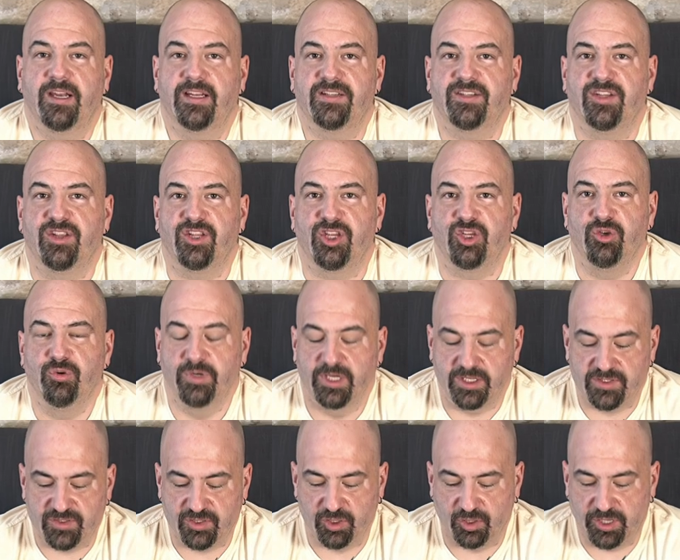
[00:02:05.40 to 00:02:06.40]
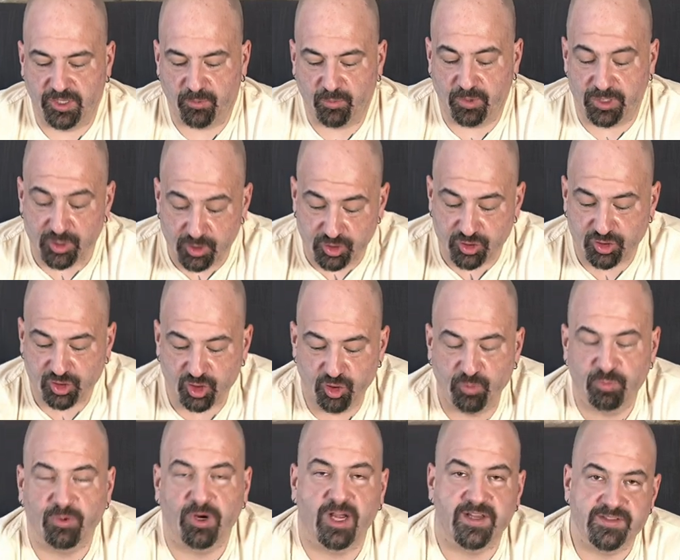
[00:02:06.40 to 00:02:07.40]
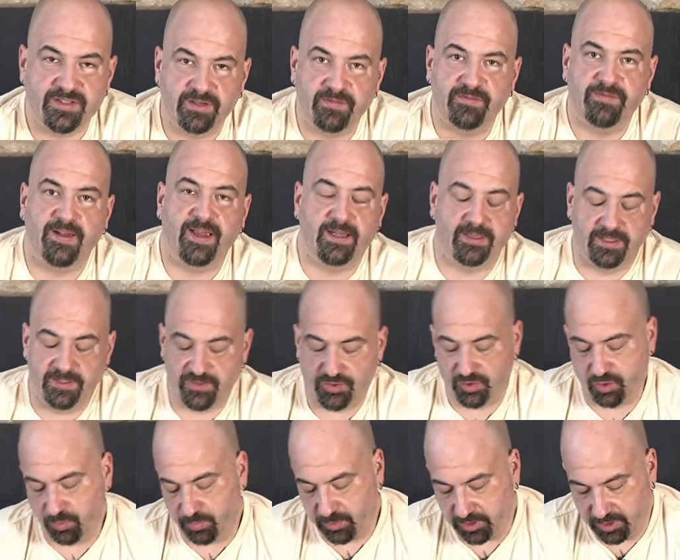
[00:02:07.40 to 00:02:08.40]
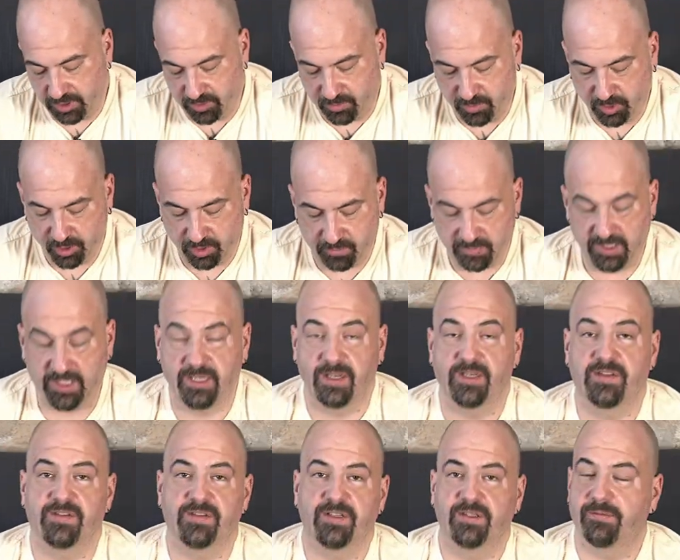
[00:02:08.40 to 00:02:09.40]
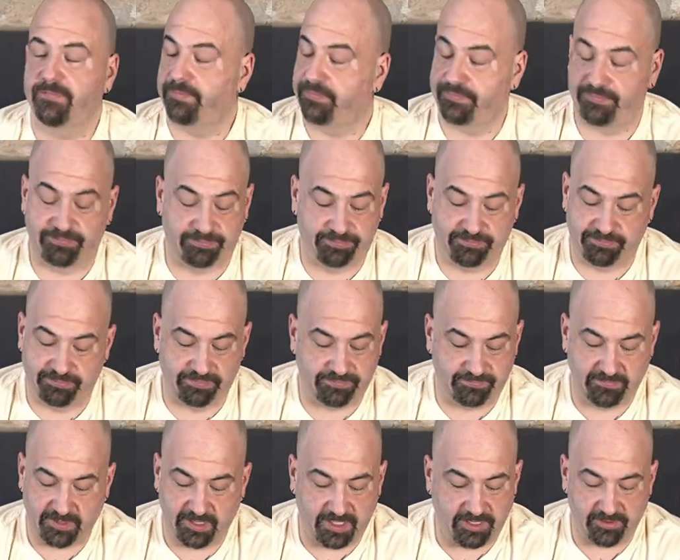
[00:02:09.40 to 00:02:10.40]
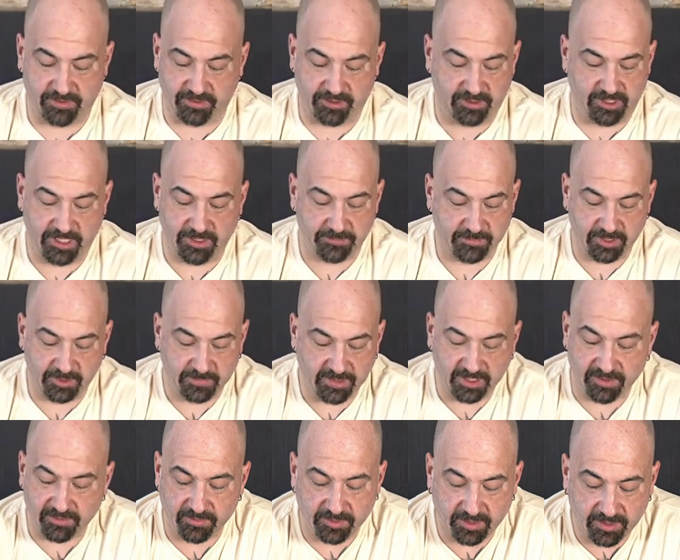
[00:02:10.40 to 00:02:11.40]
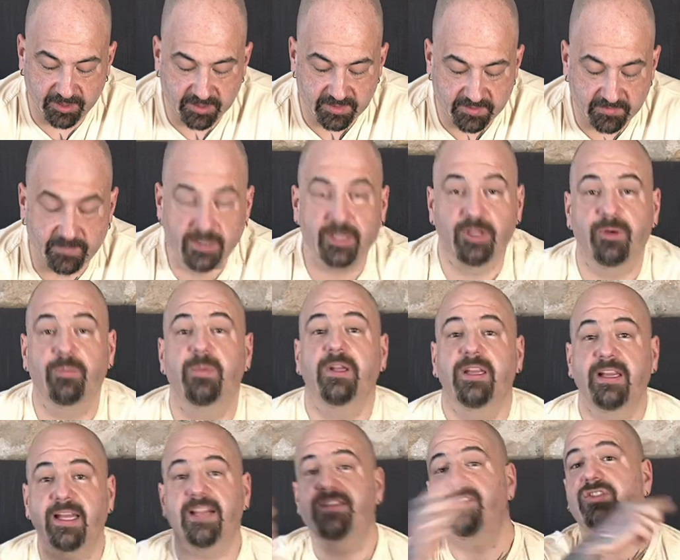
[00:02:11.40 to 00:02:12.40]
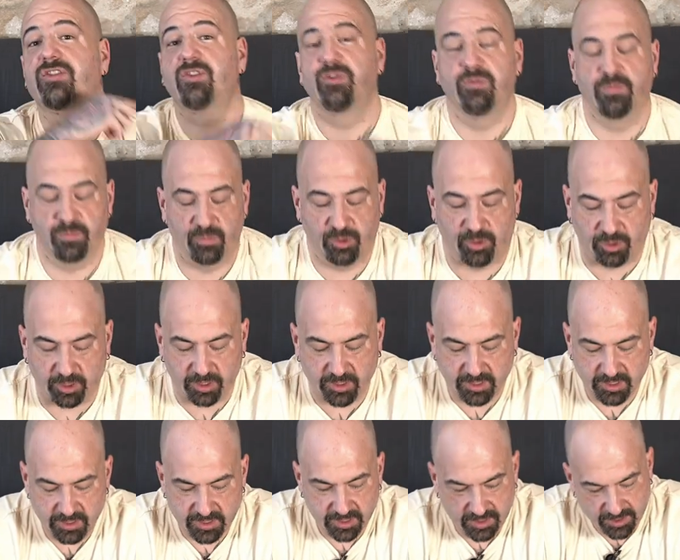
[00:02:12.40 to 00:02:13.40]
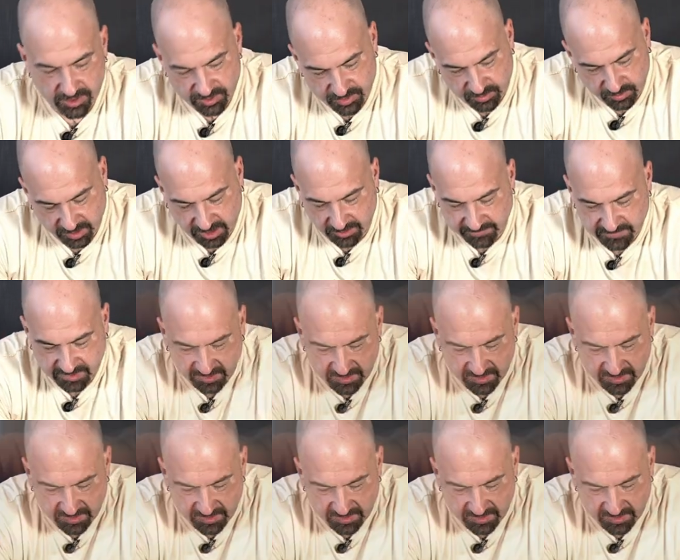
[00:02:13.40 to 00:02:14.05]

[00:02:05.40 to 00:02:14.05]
into the unit so that when you scoop rosin, in fact, let's scoop a little more because it, I don't know how I'm gonna make it through the end of this video, but let's scoop more. So come to